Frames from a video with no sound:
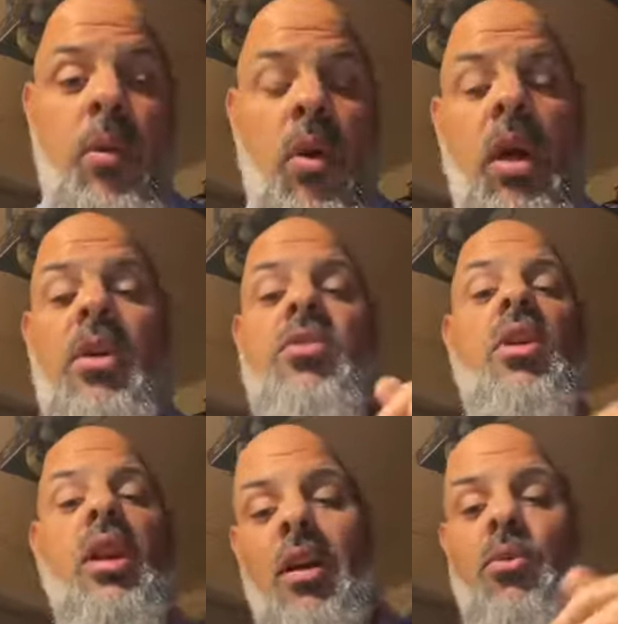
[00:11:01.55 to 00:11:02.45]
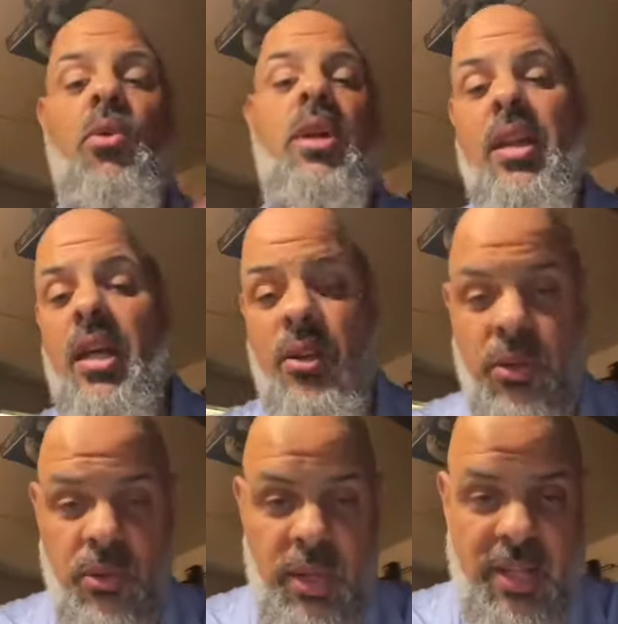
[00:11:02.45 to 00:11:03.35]
They want us to love what they
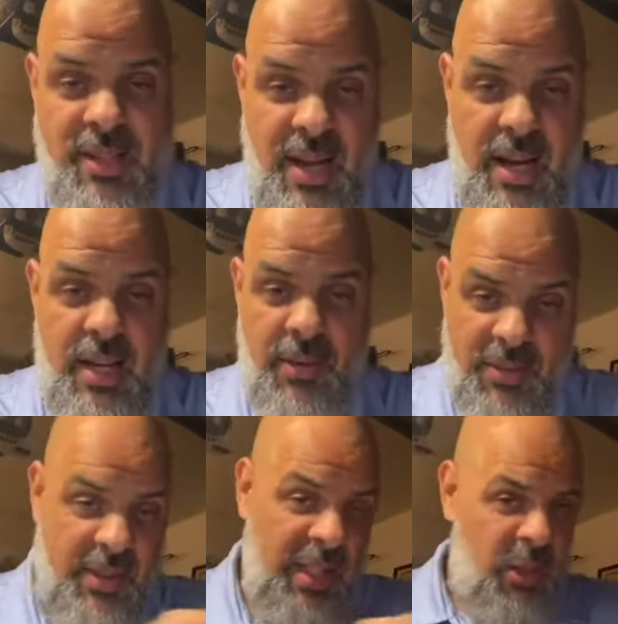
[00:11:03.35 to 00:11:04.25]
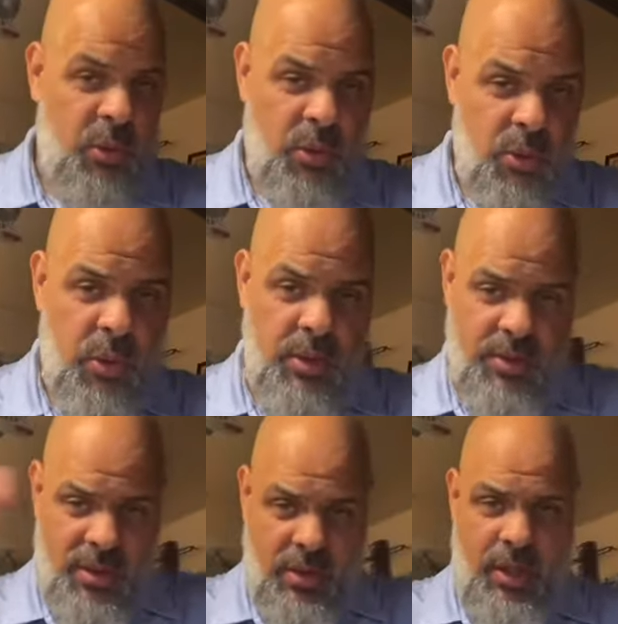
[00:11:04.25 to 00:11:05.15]
do. It's not enough that they go do it and
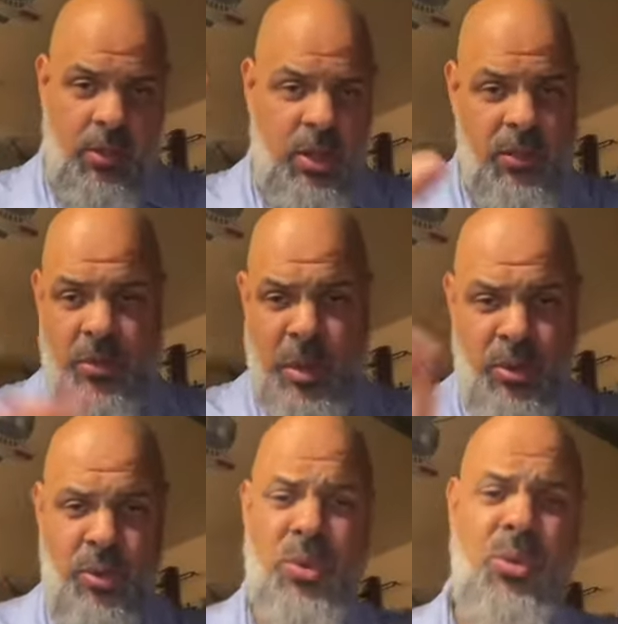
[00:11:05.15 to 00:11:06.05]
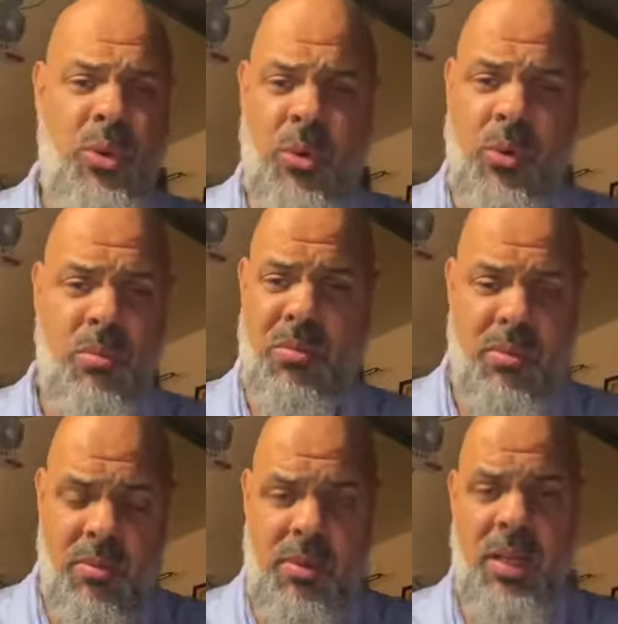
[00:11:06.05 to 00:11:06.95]
you say, okay, whatever, man, you do your
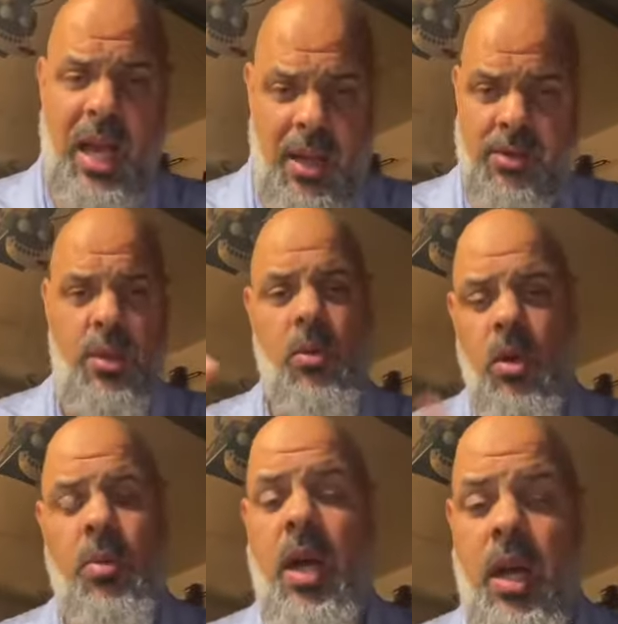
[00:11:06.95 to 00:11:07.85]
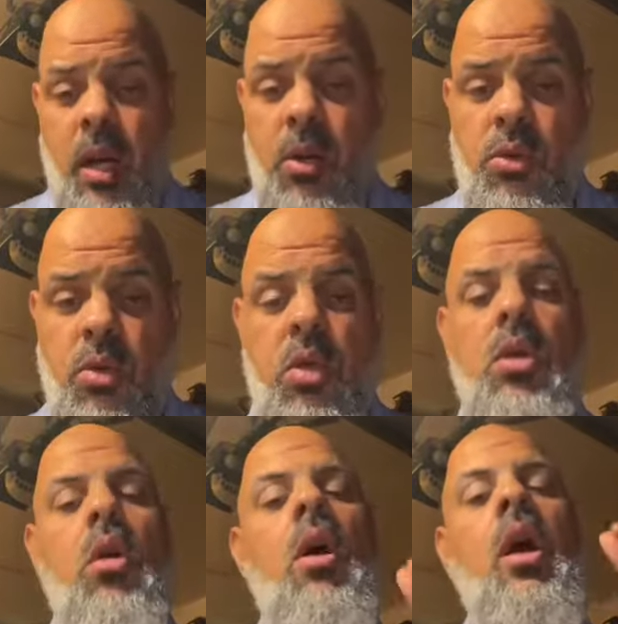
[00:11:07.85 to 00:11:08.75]
nasty work behind closed
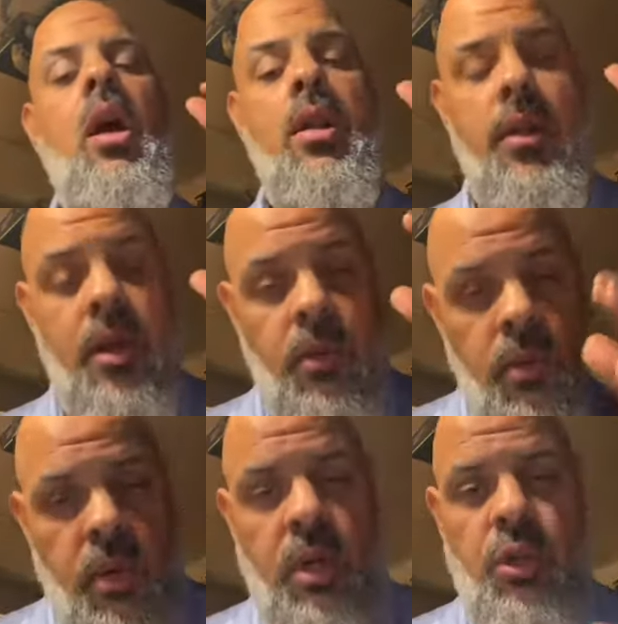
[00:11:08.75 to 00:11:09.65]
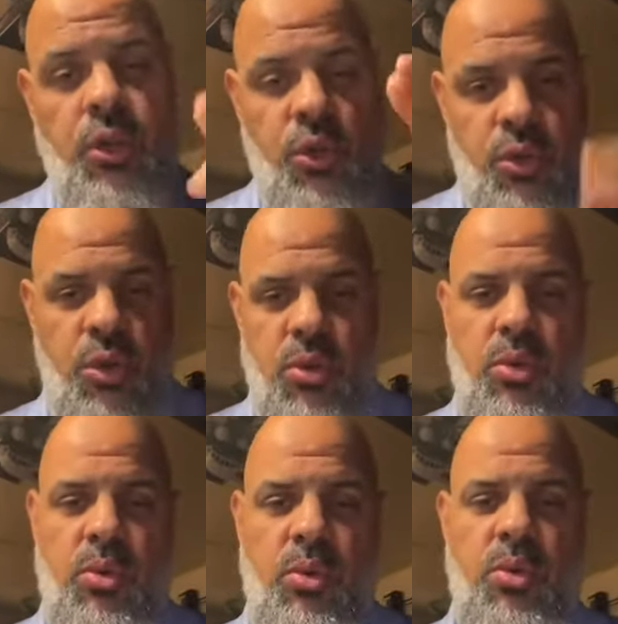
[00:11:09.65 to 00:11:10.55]
doors. No, they want
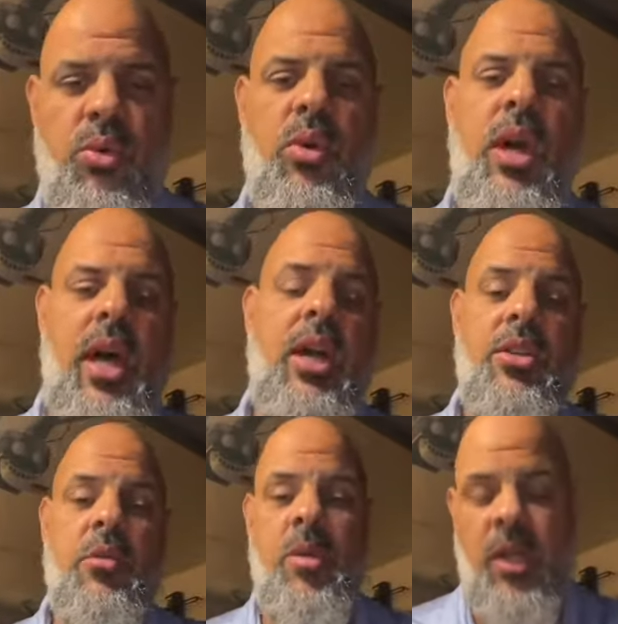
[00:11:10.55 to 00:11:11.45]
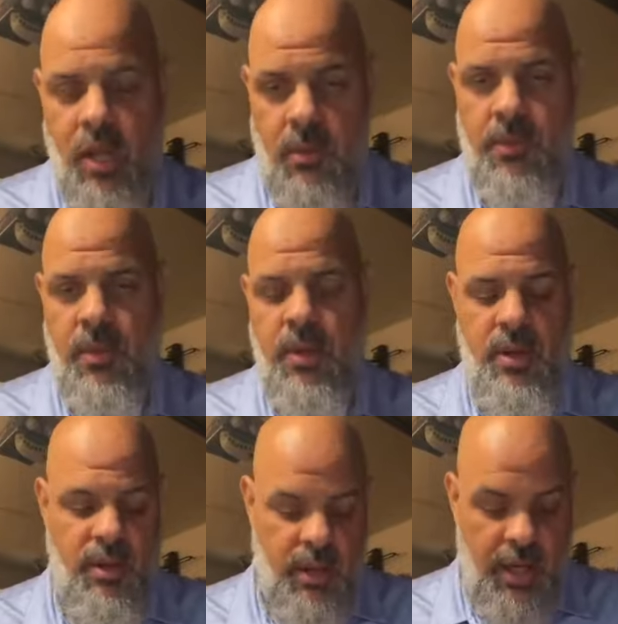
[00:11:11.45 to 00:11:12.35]
you to actually become
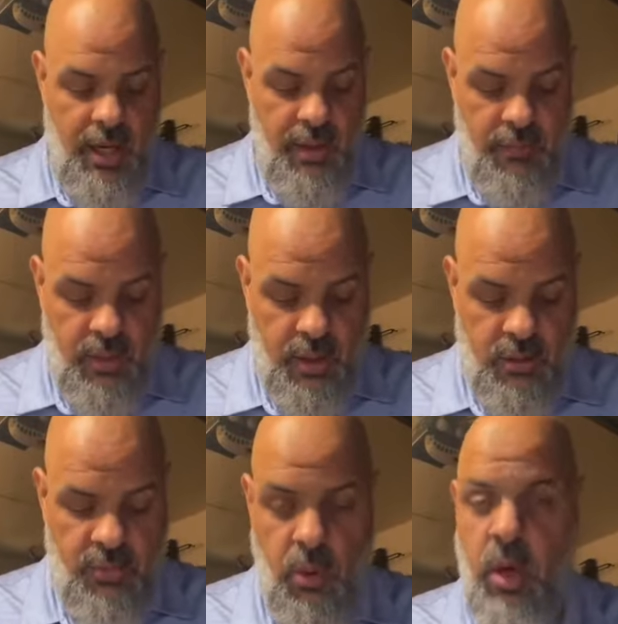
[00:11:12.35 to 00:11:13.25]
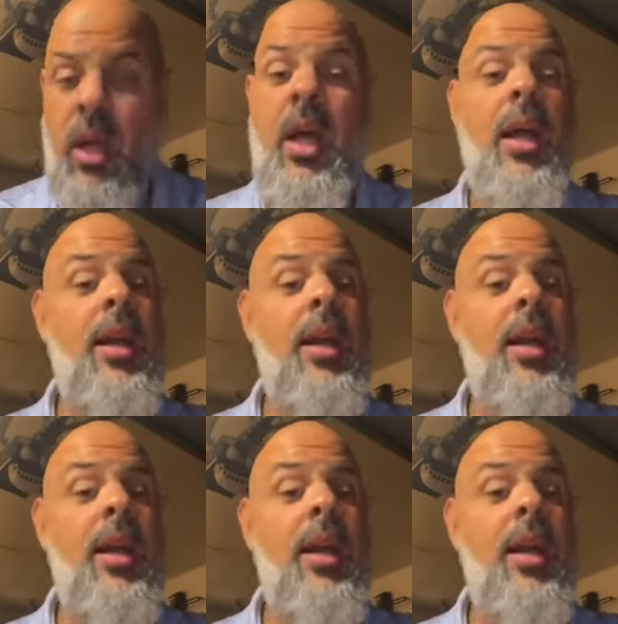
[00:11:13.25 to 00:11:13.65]
the advocates for it.